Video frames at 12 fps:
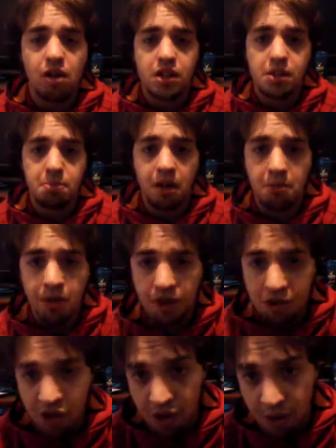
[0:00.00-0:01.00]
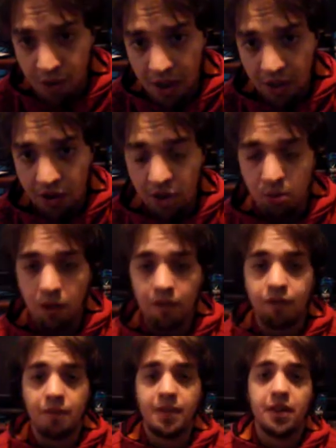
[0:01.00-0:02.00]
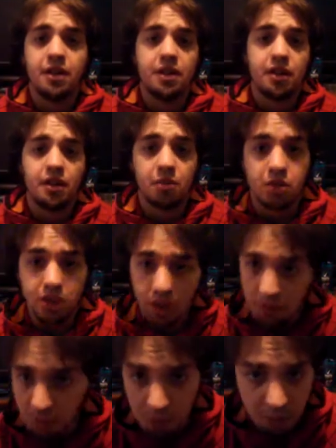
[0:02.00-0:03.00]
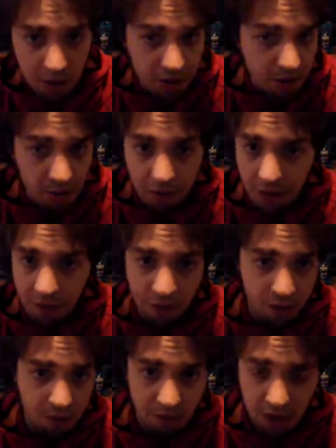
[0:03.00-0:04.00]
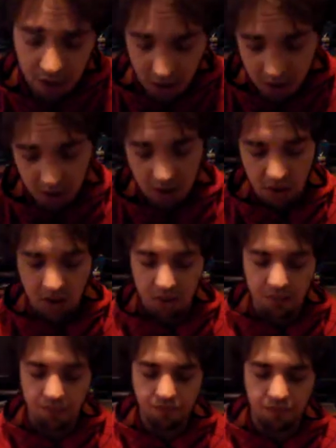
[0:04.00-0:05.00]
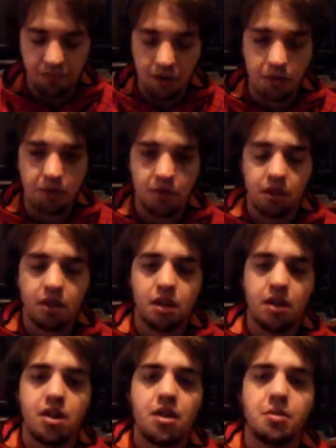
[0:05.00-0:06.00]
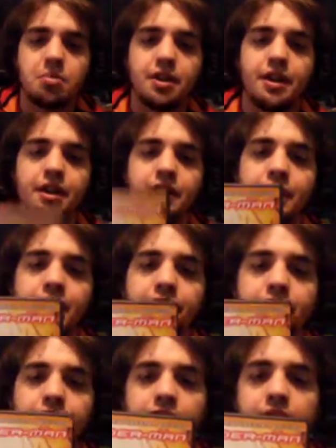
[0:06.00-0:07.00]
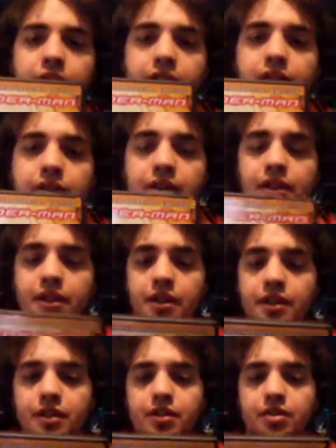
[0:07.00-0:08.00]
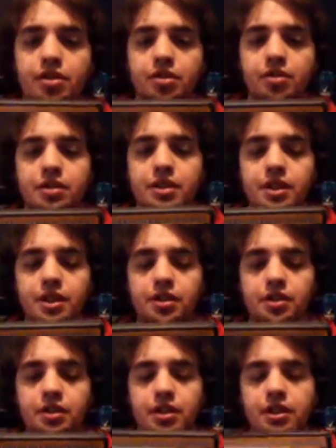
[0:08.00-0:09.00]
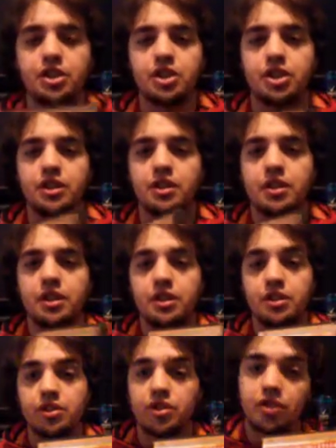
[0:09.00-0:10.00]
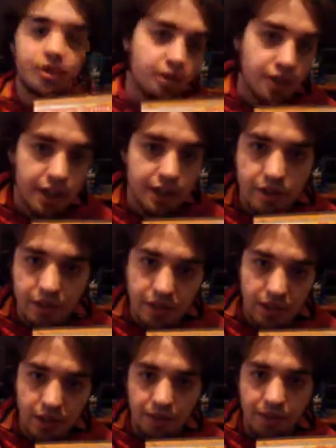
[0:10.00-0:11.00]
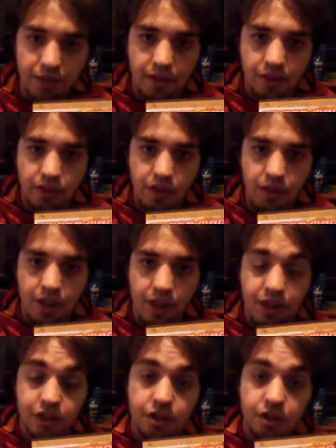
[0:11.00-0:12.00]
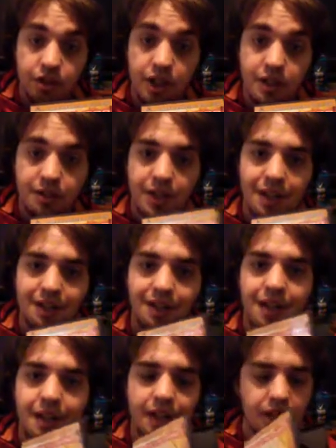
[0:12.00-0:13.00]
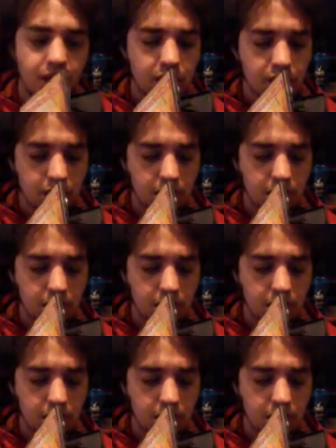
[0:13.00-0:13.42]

Spider-Man 2 and 3 from me, which I really don't care for 3. But here it is. It is the 2-disc edition, so you guys think so I can show you guys I'm not lying.